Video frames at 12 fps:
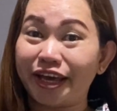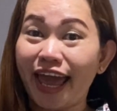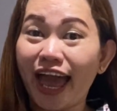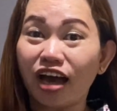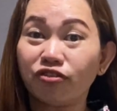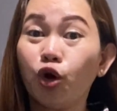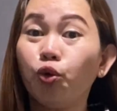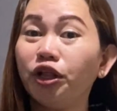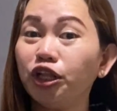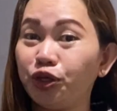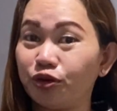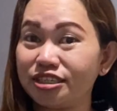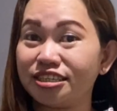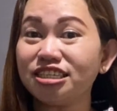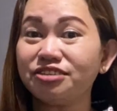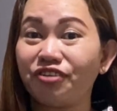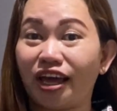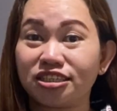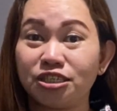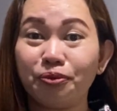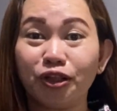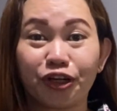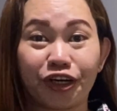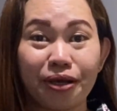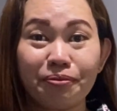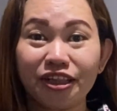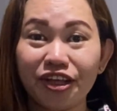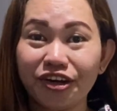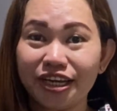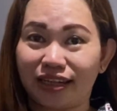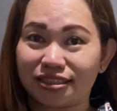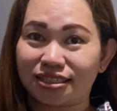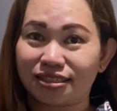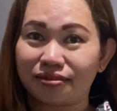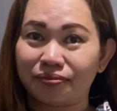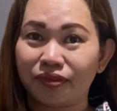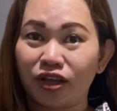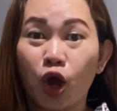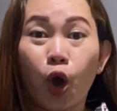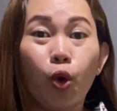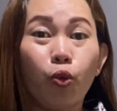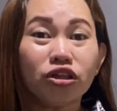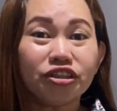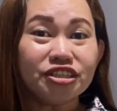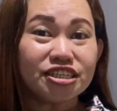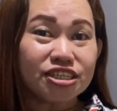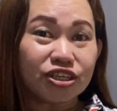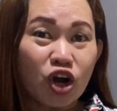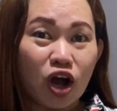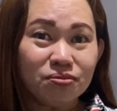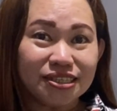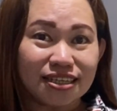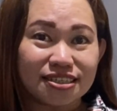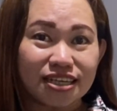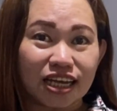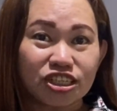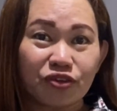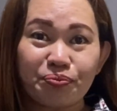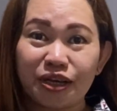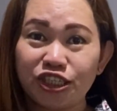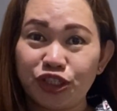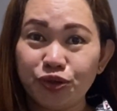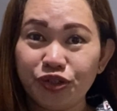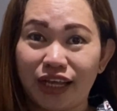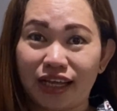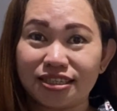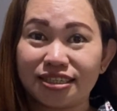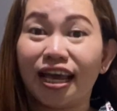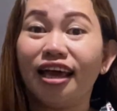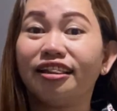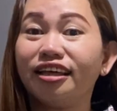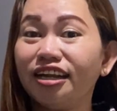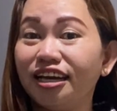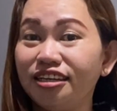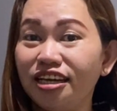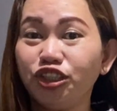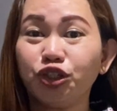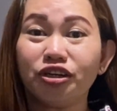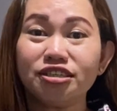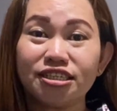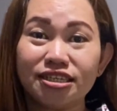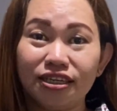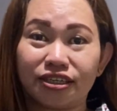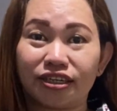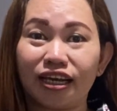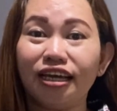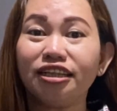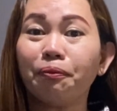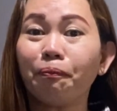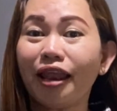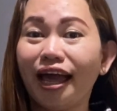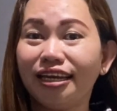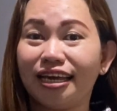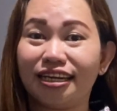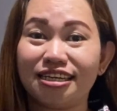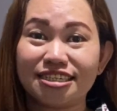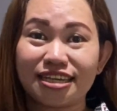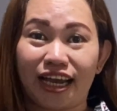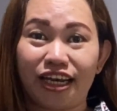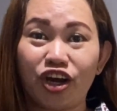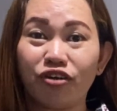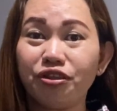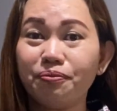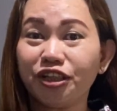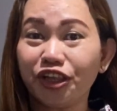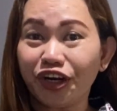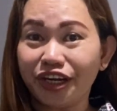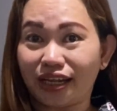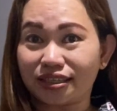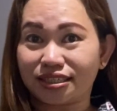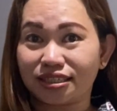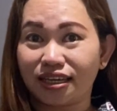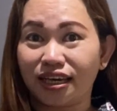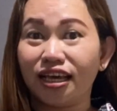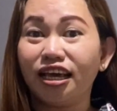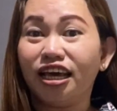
do I have who will use these flexible learning materials? What are the circumstances of my students that I need to consider in the planning and designing of the materials?